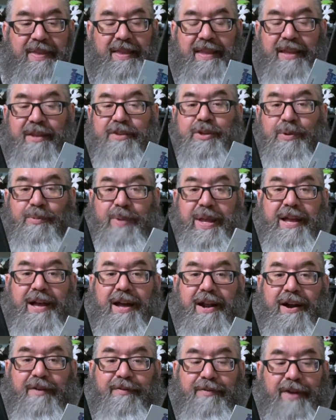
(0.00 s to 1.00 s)
So we
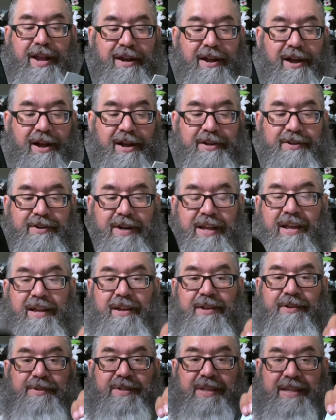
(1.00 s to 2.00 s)
got our friend Andrea,
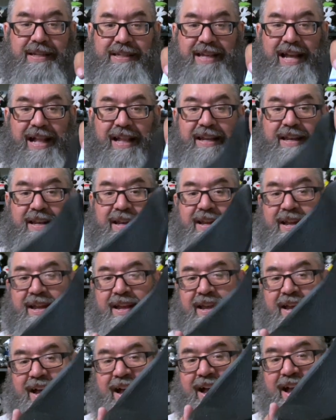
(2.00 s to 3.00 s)
who's Italian.
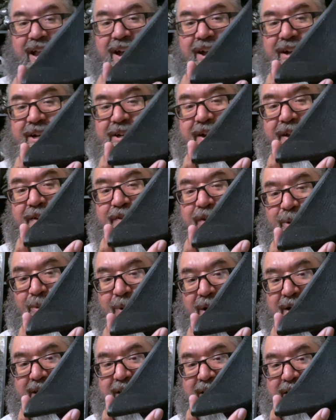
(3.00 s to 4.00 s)
Hi Andrea, if you're
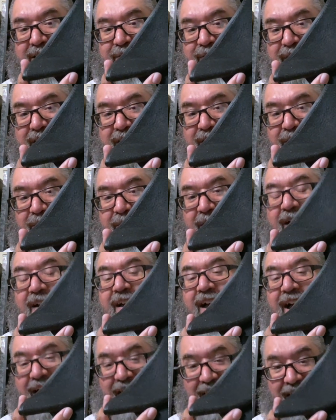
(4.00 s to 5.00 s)
watching this video,
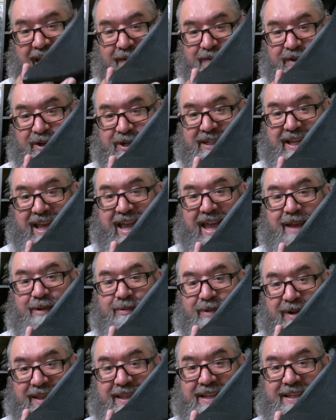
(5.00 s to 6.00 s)
I have your tag.
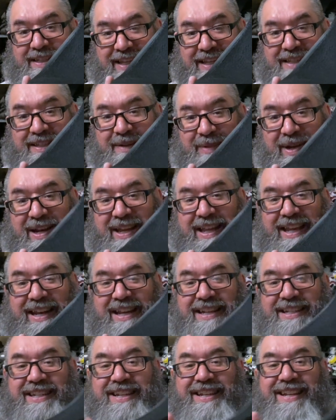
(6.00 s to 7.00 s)
One of these days I'm going to get
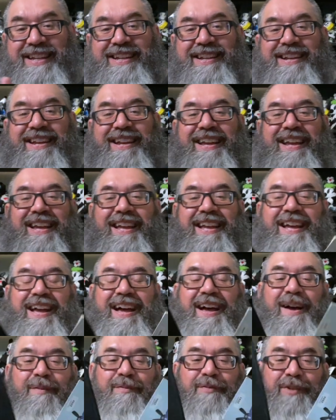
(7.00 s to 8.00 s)
it to you
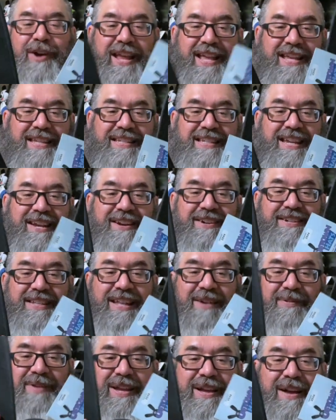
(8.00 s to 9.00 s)
for his ears
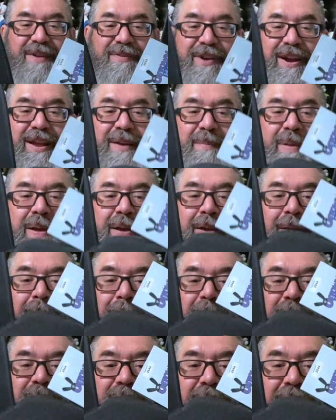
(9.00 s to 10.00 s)
that we got for him.
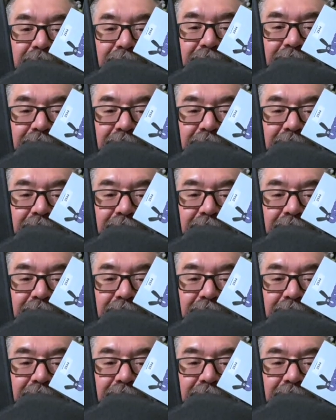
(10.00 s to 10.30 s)
But